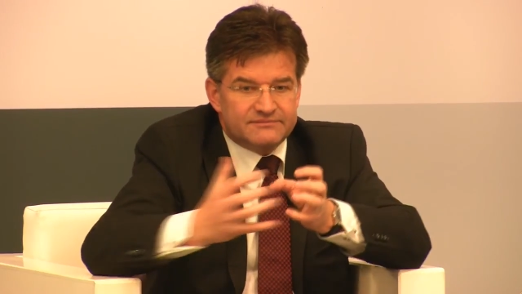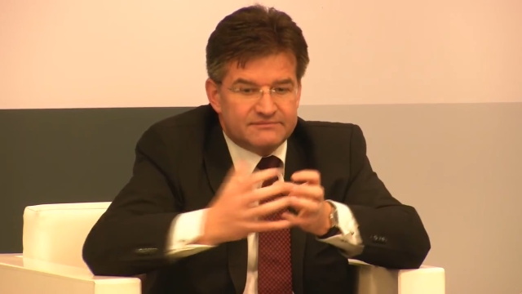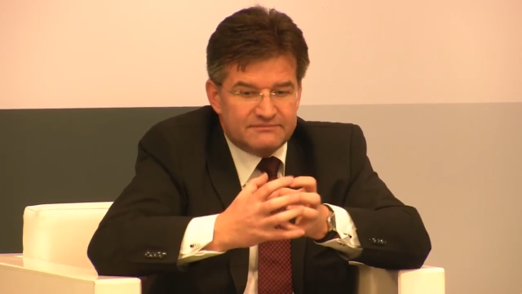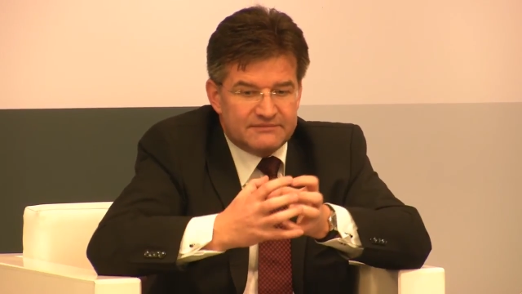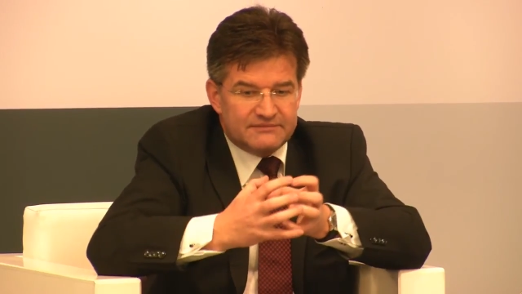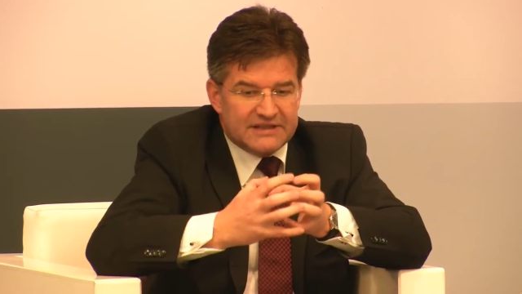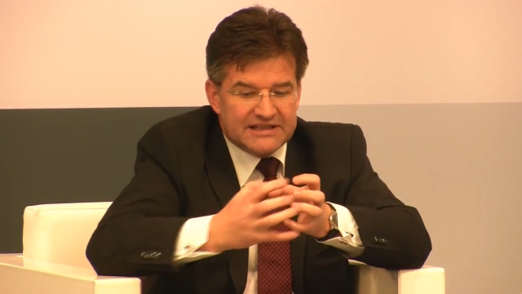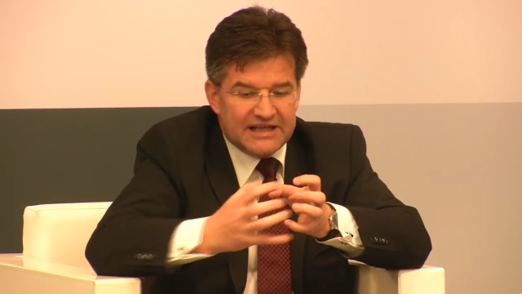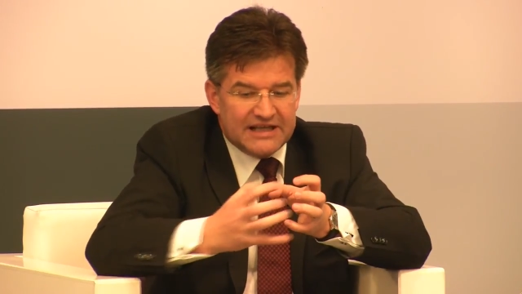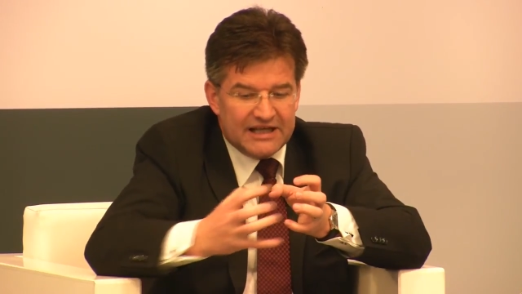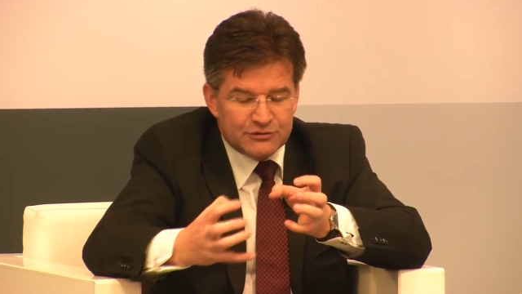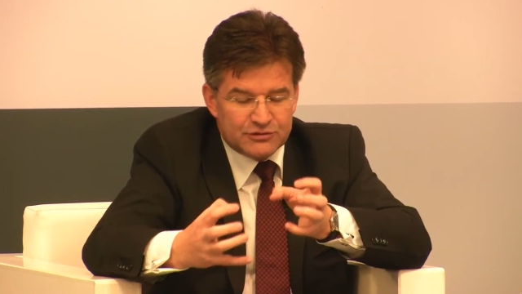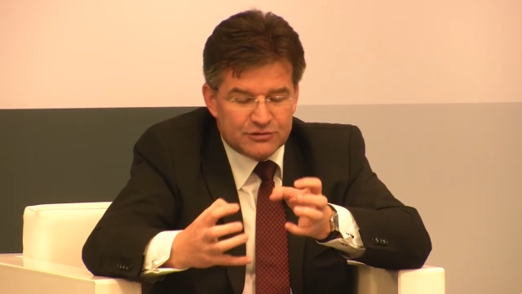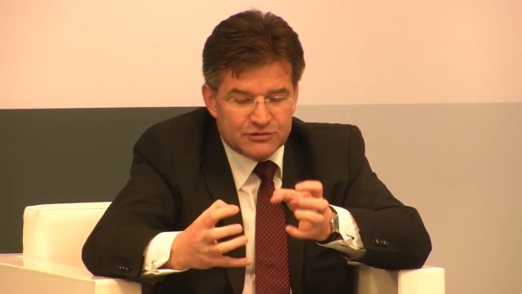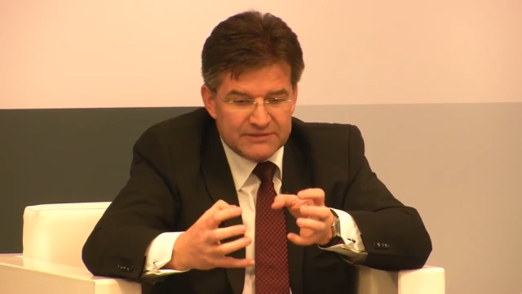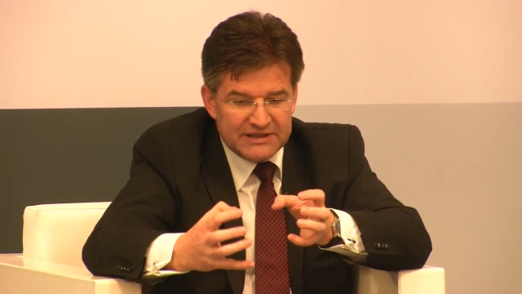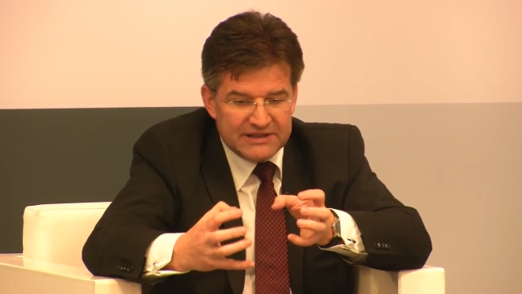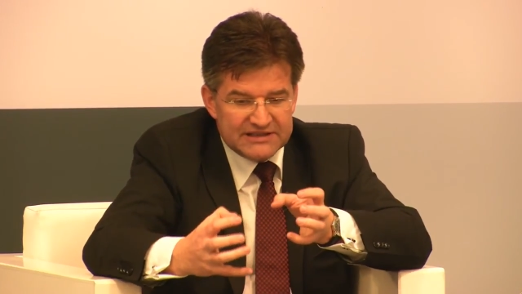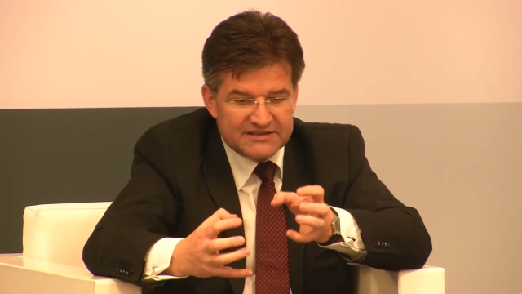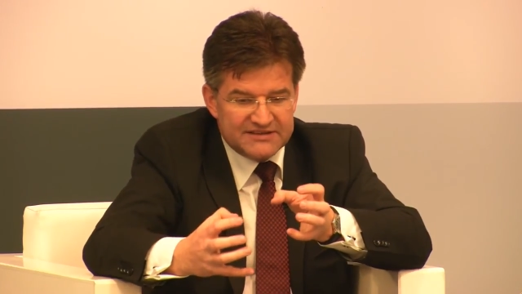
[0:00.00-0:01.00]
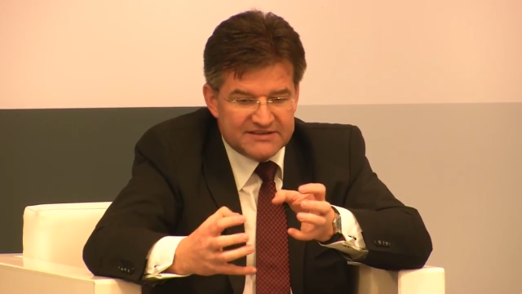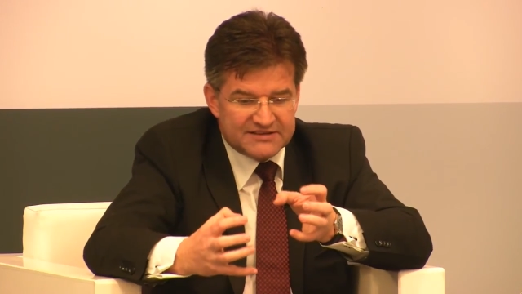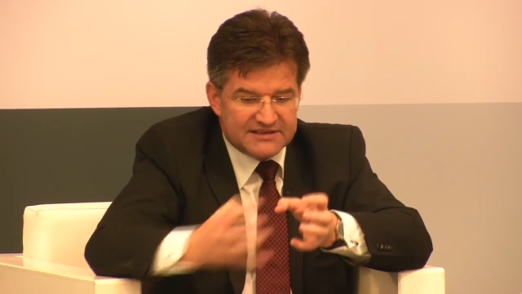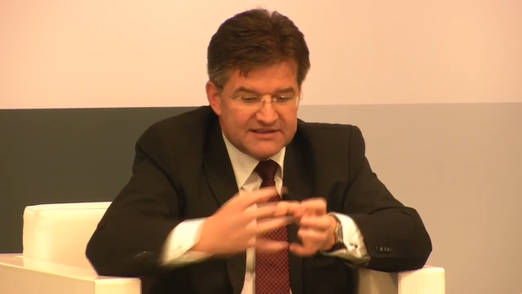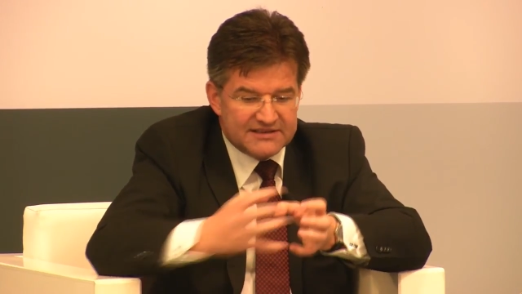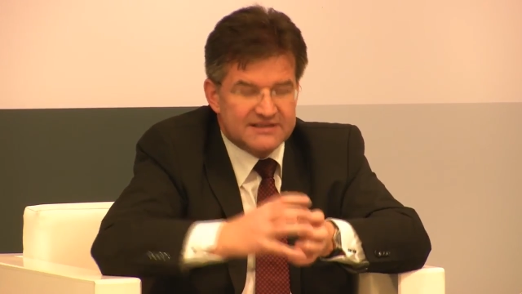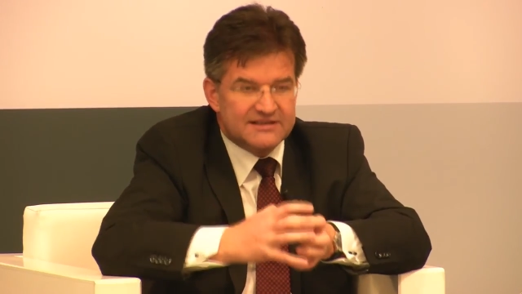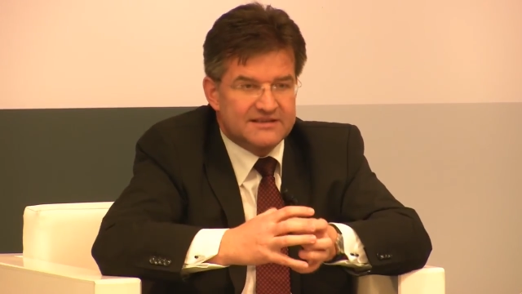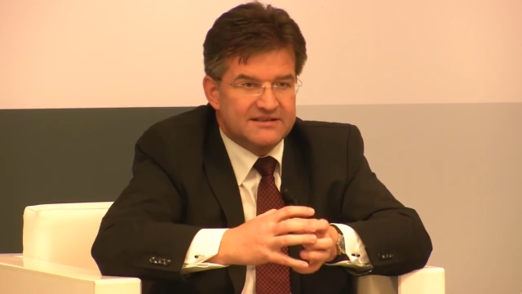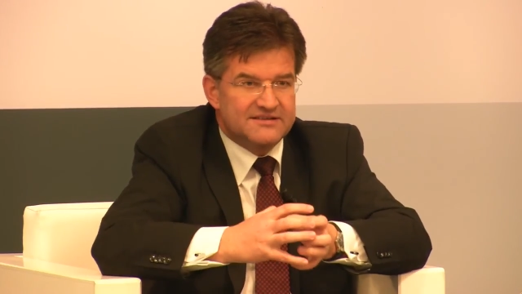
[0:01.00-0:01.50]
But how to make this
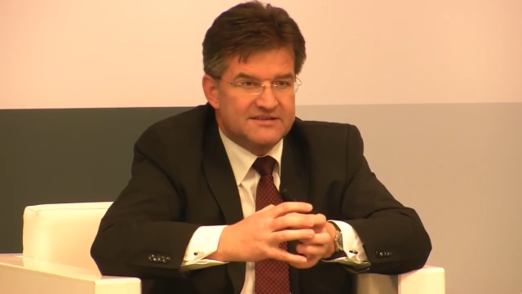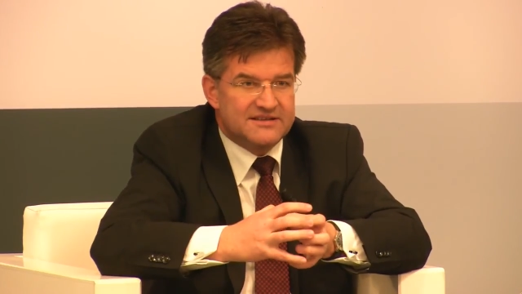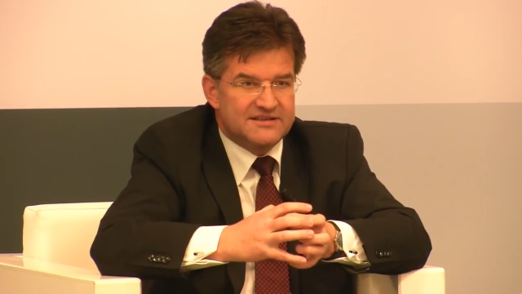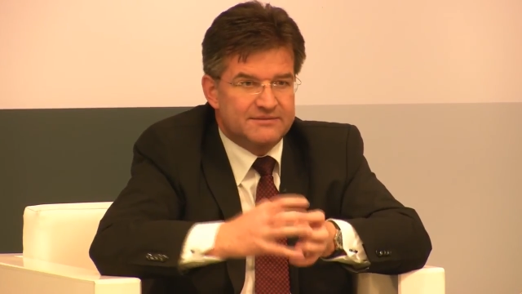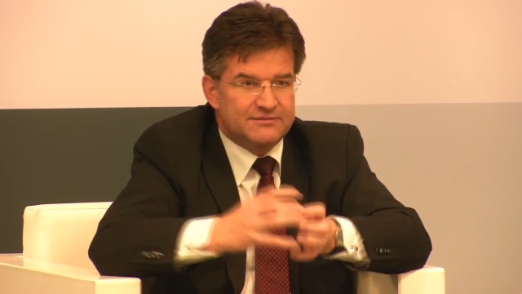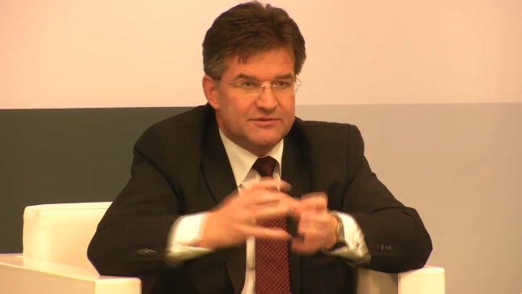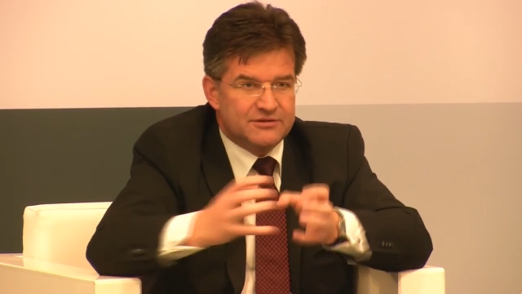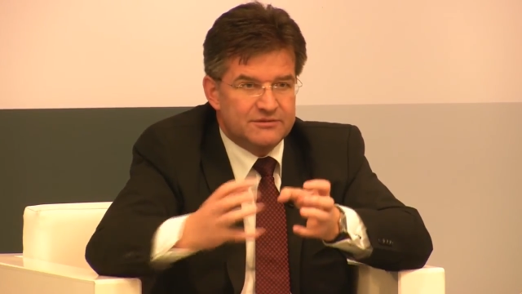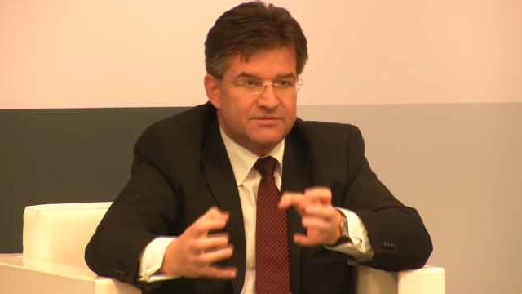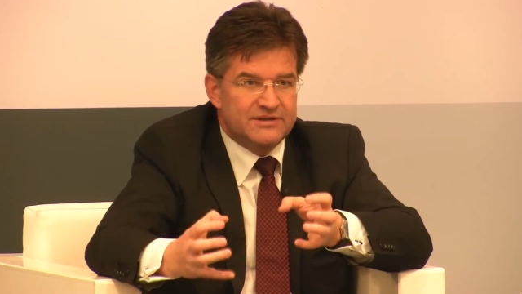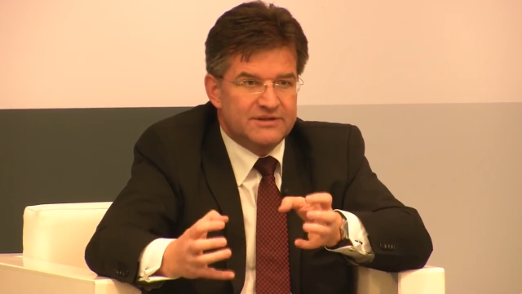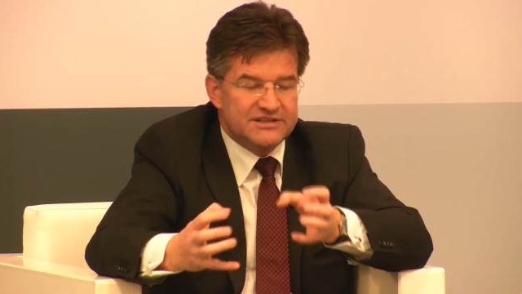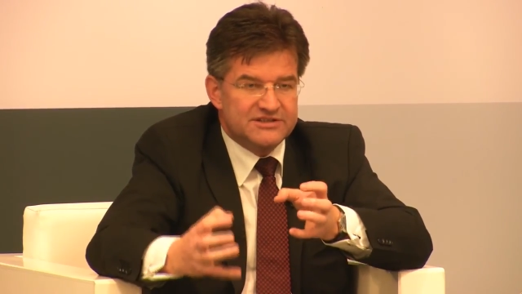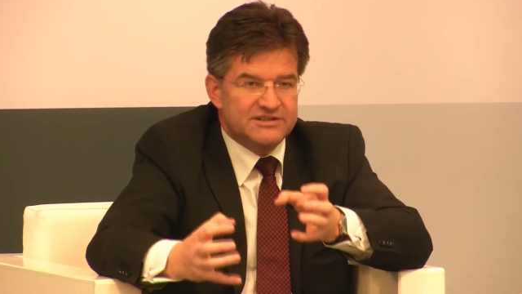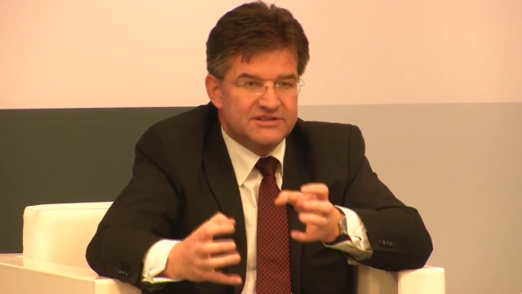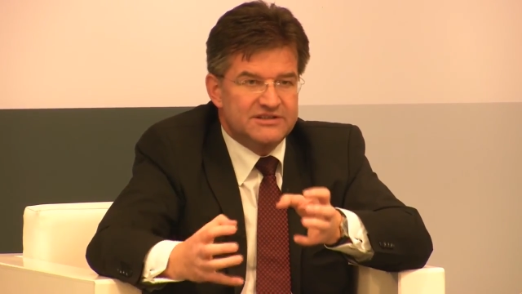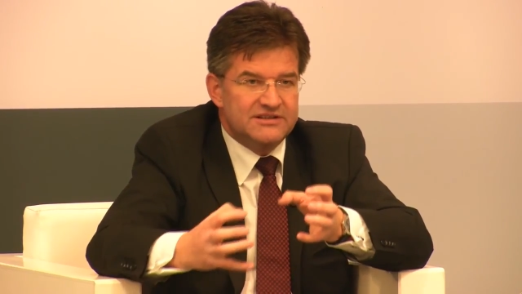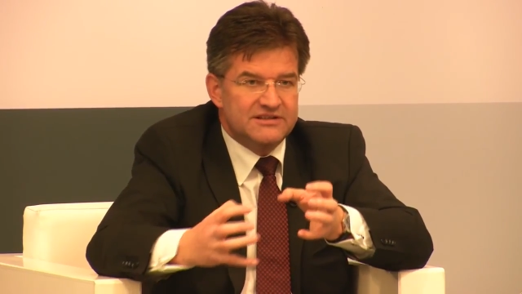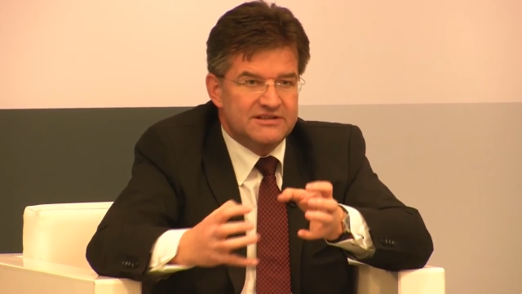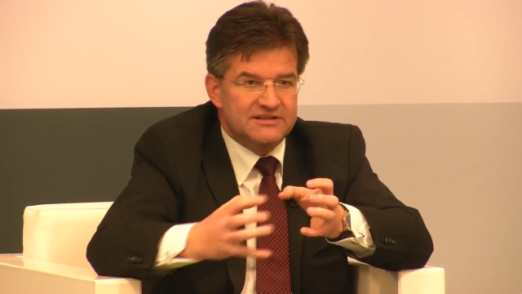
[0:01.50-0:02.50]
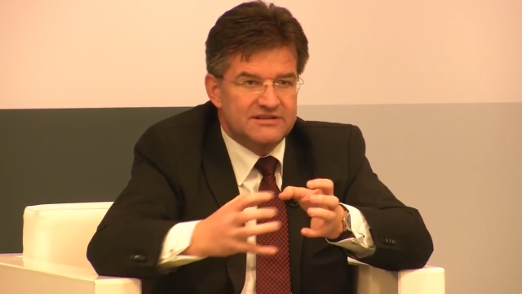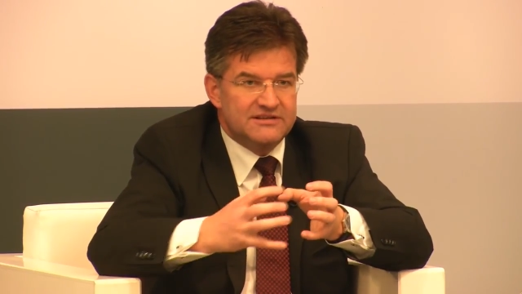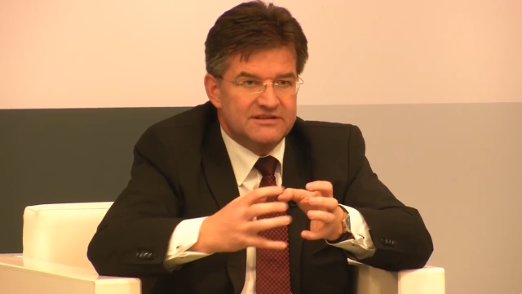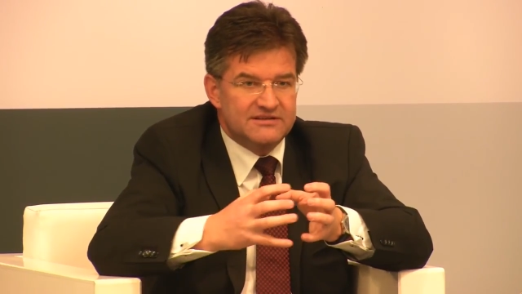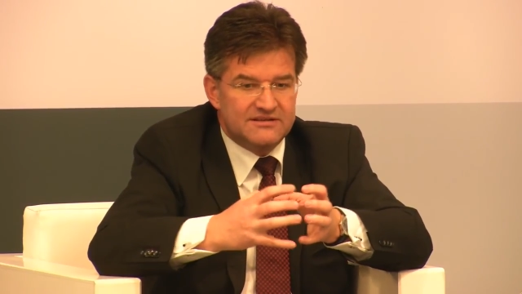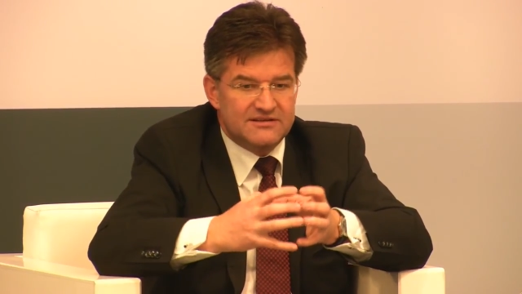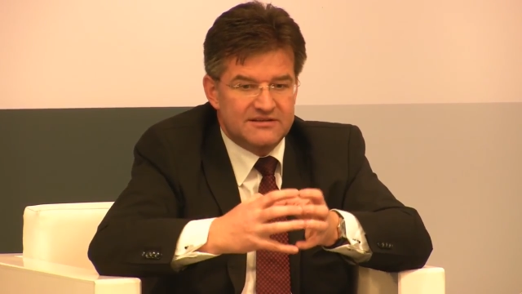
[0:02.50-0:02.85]
critical step to bridge the